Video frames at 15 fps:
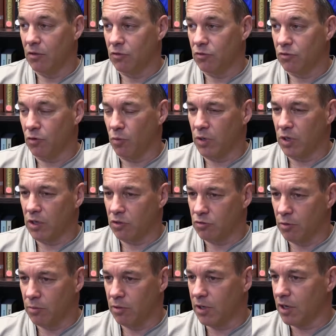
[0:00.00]
So we
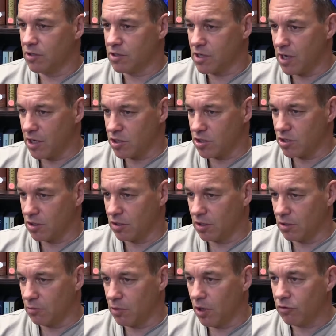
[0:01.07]
contribute
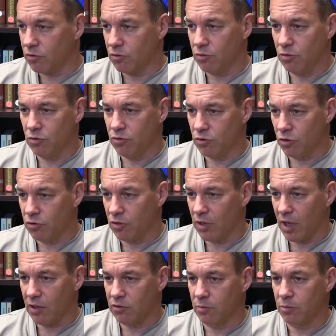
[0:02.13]
educationally. We also do social
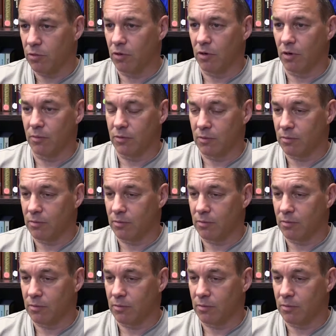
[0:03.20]
action programs.